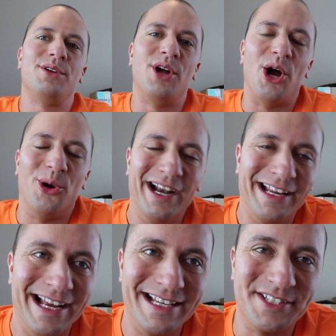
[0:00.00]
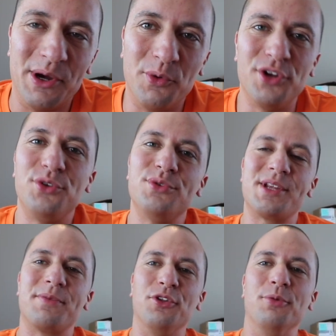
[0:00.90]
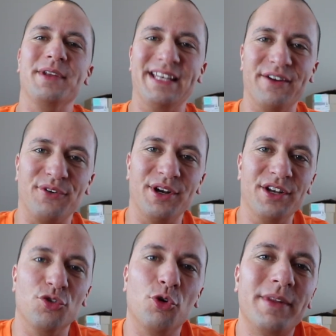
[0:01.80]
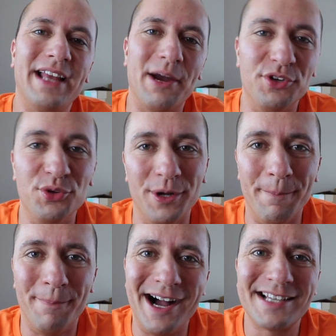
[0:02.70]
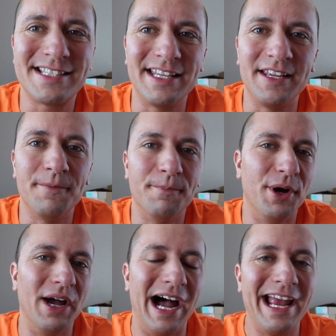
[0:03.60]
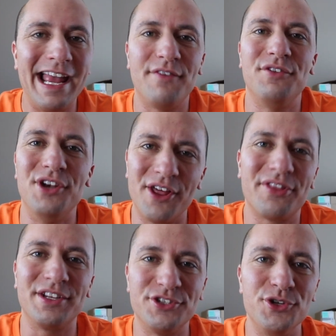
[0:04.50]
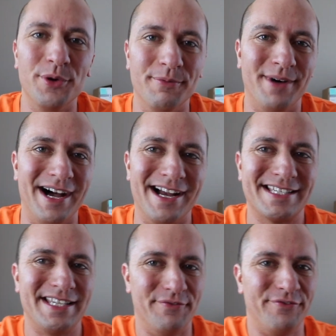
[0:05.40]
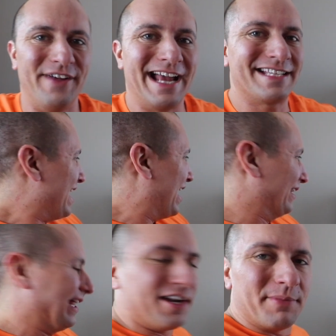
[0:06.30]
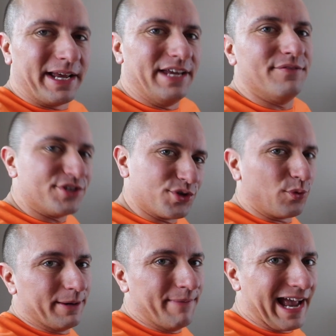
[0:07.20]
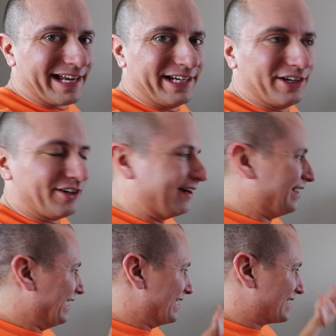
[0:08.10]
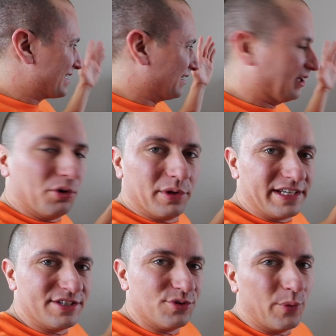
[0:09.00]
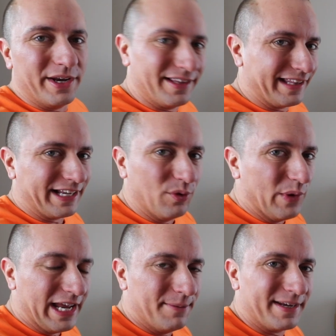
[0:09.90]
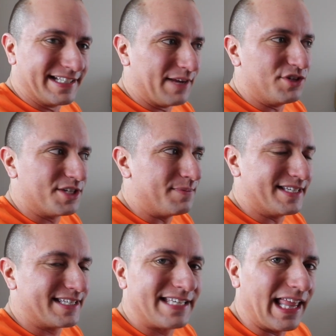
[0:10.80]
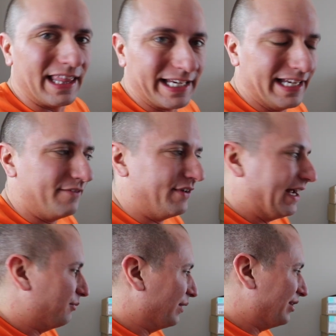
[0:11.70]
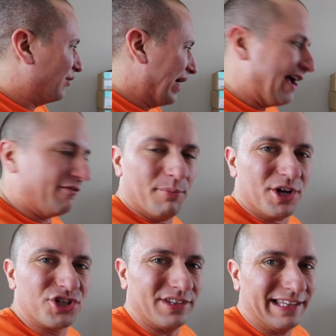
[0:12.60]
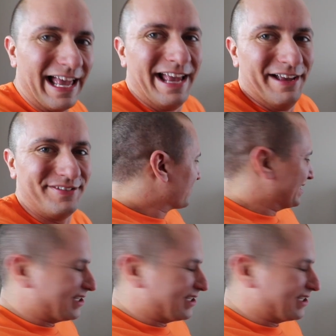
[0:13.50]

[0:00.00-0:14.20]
Alright guys, so I want to do something a little bit different. Normally I would do an unboxing, but I have nothing to unbox. In fact, a lot of my inventory back here is slowly dwindling away because I've just been selling it. I really don't have much left.